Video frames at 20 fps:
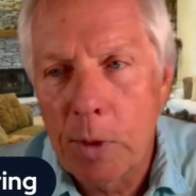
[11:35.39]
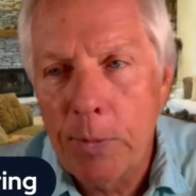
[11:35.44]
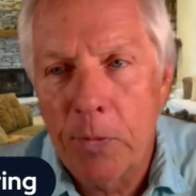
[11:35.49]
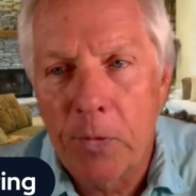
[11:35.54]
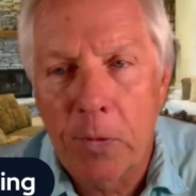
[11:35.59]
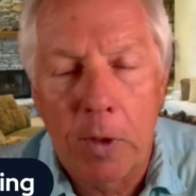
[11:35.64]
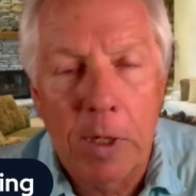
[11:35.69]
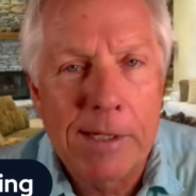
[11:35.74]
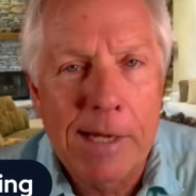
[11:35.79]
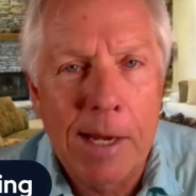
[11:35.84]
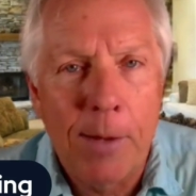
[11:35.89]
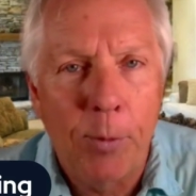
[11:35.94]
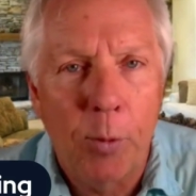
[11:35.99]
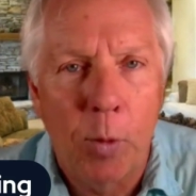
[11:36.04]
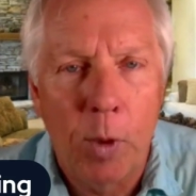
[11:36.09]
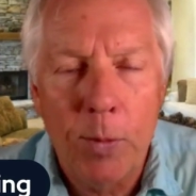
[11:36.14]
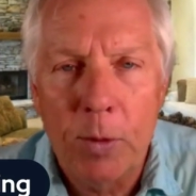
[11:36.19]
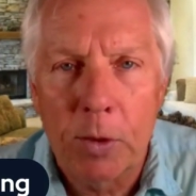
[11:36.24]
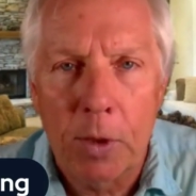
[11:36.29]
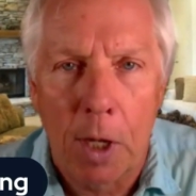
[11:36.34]
For example,
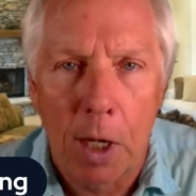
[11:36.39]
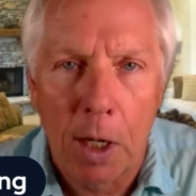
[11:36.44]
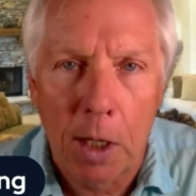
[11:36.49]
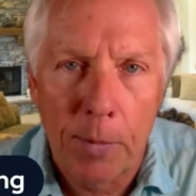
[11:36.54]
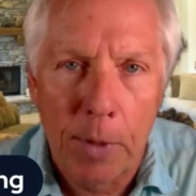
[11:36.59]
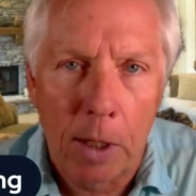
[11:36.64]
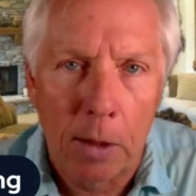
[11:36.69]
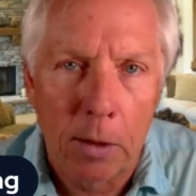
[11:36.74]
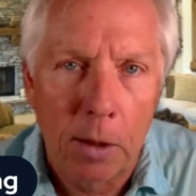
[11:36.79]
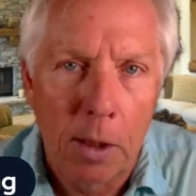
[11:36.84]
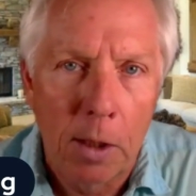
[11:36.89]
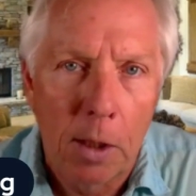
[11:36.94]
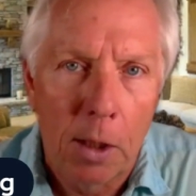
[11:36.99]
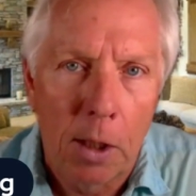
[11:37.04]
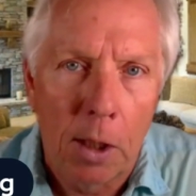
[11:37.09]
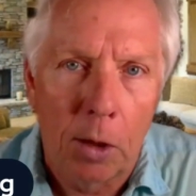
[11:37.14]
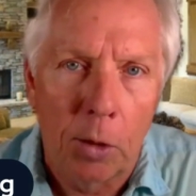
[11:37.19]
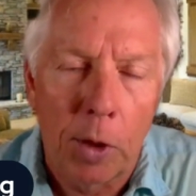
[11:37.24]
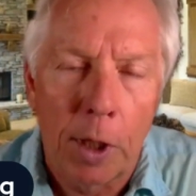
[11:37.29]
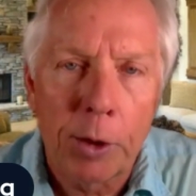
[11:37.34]
we've been talking about
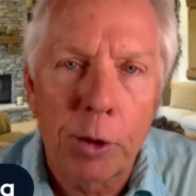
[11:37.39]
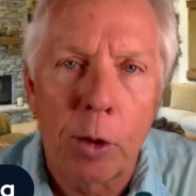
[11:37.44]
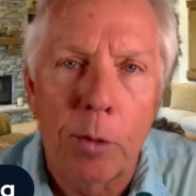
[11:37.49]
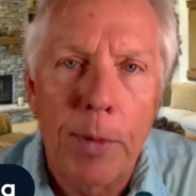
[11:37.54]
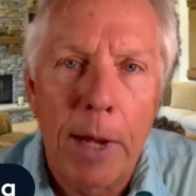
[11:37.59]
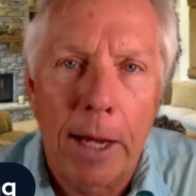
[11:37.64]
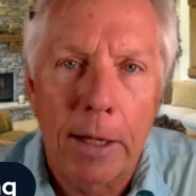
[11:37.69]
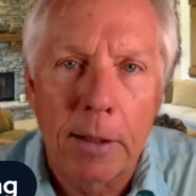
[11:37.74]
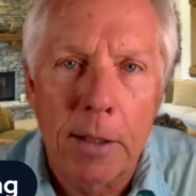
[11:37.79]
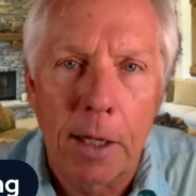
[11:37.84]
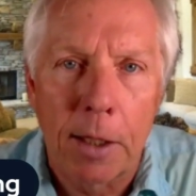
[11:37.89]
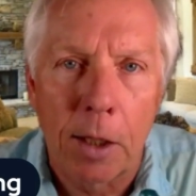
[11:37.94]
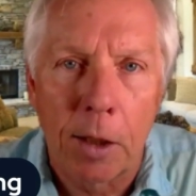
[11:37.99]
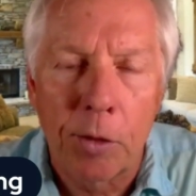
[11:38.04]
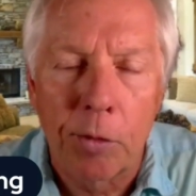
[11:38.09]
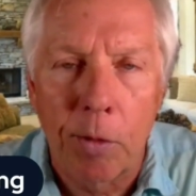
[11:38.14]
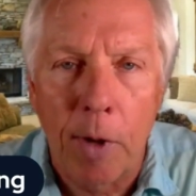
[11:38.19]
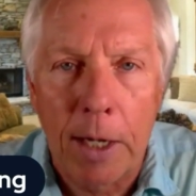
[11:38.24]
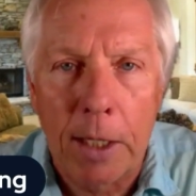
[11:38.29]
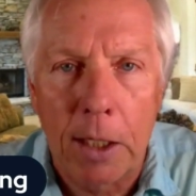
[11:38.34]

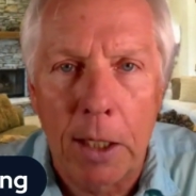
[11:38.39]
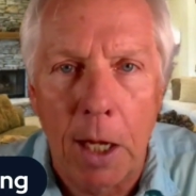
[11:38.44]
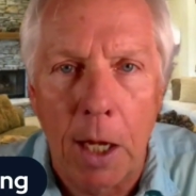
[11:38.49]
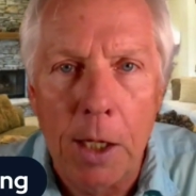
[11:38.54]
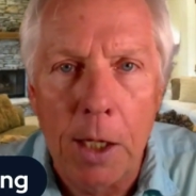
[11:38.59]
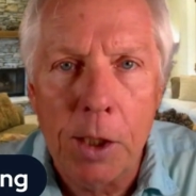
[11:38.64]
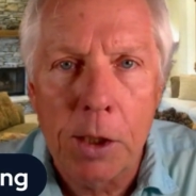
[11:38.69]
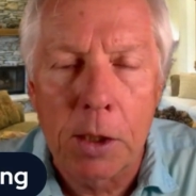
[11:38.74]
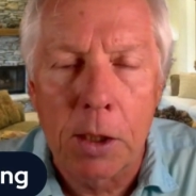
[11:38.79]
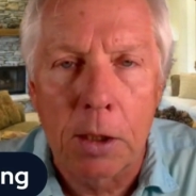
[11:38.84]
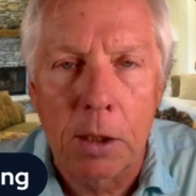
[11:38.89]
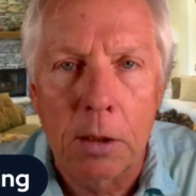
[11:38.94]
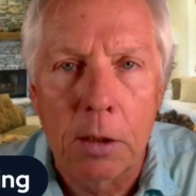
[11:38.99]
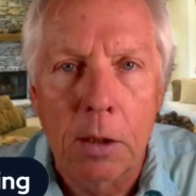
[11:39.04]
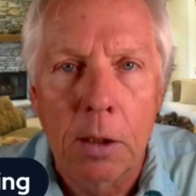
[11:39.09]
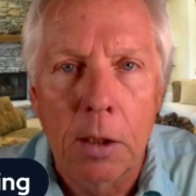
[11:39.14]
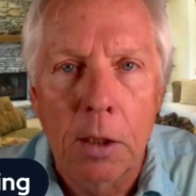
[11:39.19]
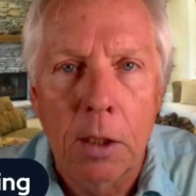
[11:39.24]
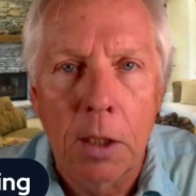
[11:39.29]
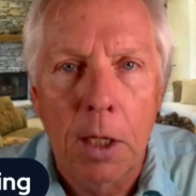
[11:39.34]
electromagnetic radiation
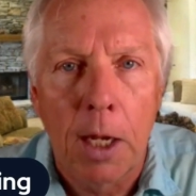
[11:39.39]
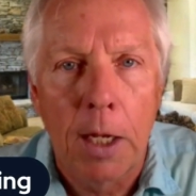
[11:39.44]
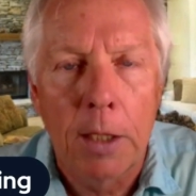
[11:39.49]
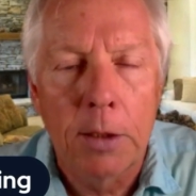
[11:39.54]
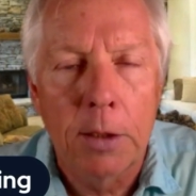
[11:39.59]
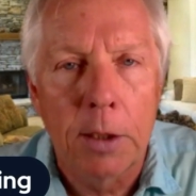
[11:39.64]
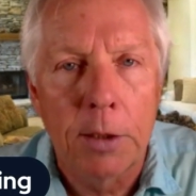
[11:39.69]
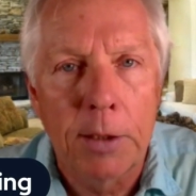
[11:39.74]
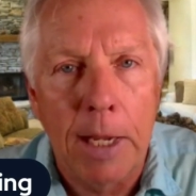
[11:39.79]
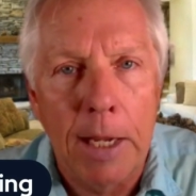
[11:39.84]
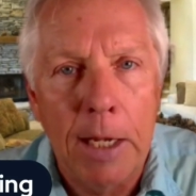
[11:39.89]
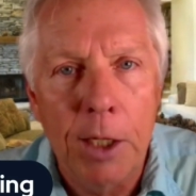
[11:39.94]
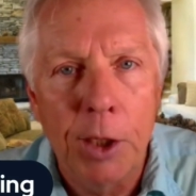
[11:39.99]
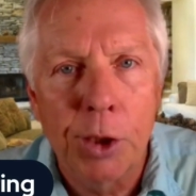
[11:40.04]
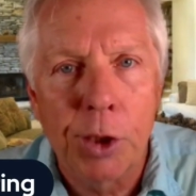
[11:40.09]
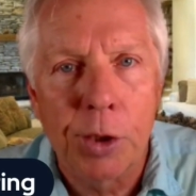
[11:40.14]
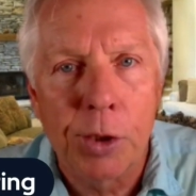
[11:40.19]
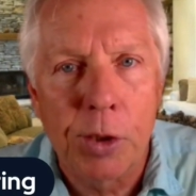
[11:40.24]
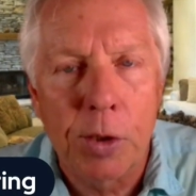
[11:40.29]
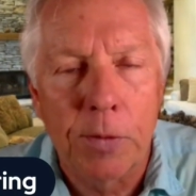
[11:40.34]
and the
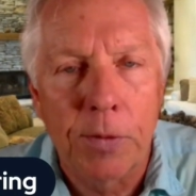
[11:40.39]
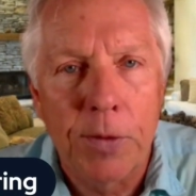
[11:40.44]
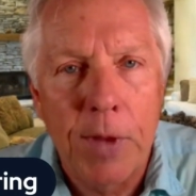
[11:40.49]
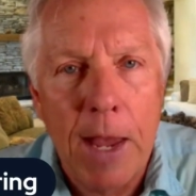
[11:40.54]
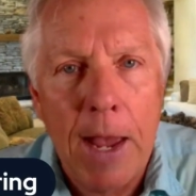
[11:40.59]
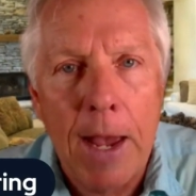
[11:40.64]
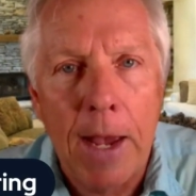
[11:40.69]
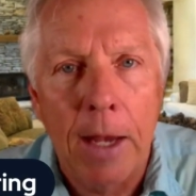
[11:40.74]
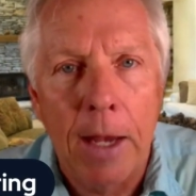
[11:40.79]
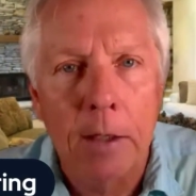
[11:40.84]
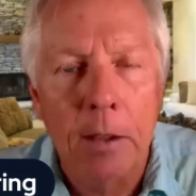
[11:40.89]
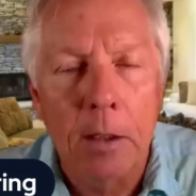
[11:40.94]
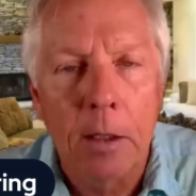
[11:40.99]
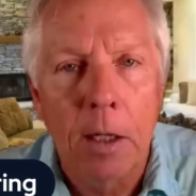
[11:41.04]
dangers of that.